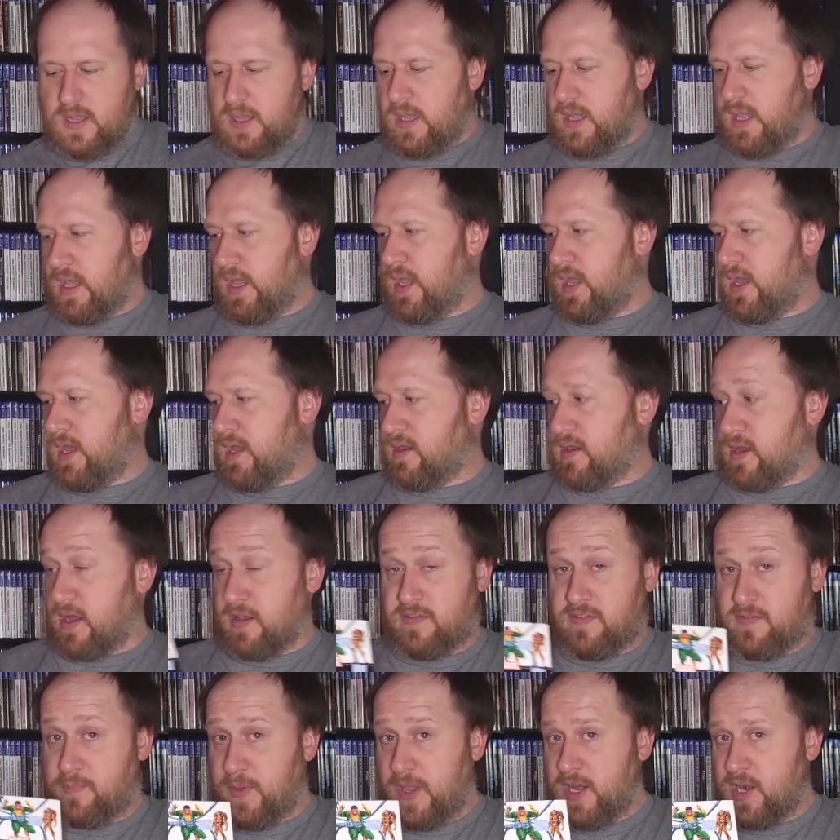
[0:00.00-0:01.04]
And a
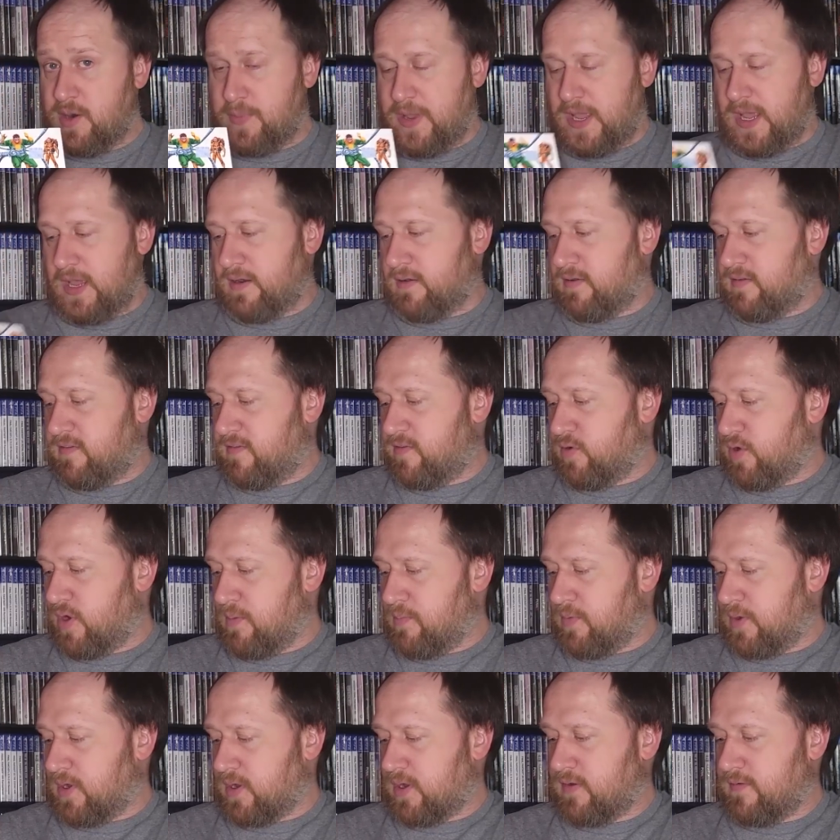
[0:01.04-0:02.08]
Spider-Man
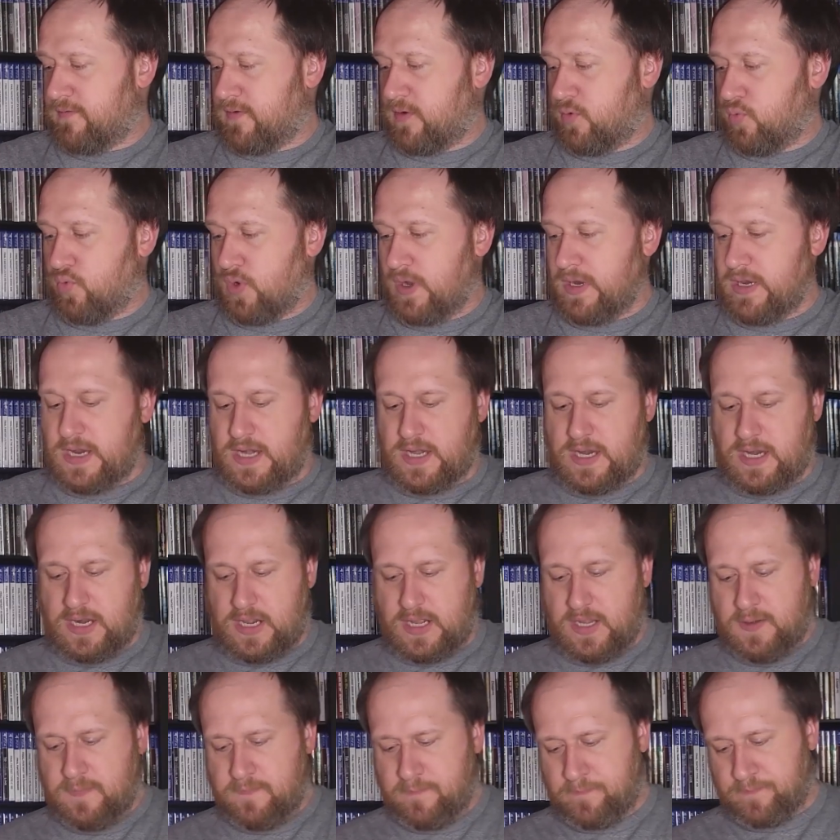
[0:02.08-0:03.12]
storybook for
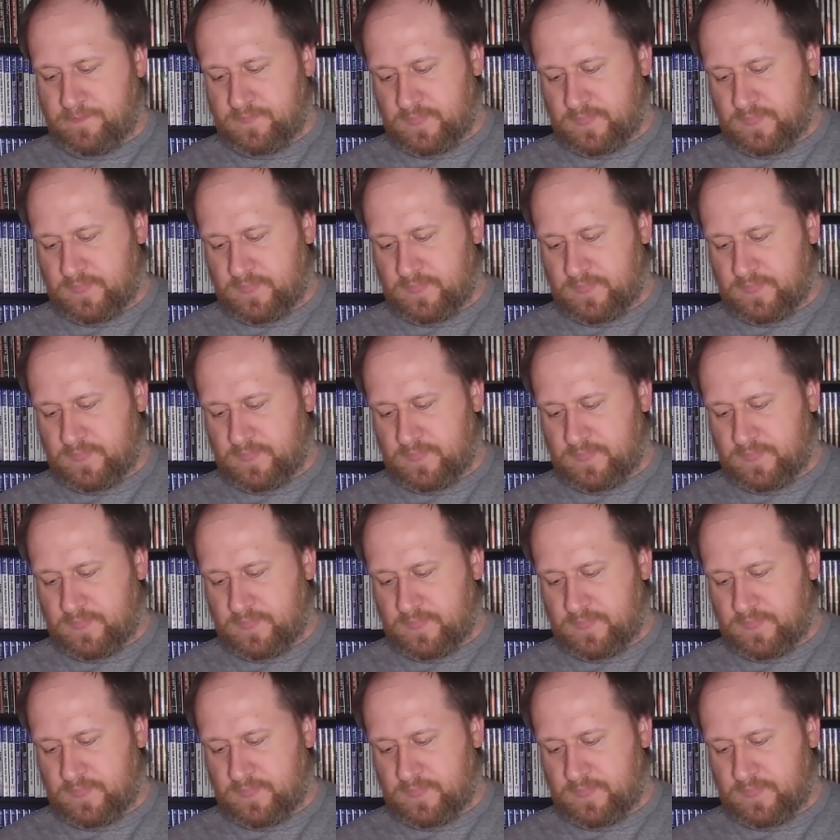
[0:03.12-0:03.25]
$1.99.